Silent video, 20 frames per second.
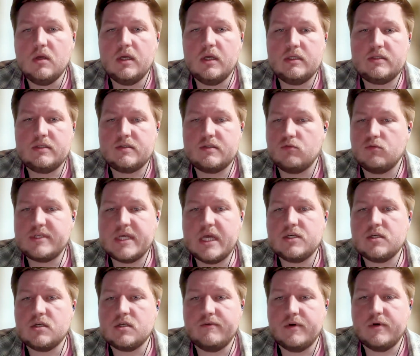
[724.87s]
Its
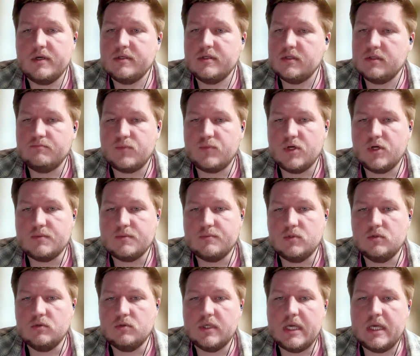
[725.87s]
rotation are very interpretable.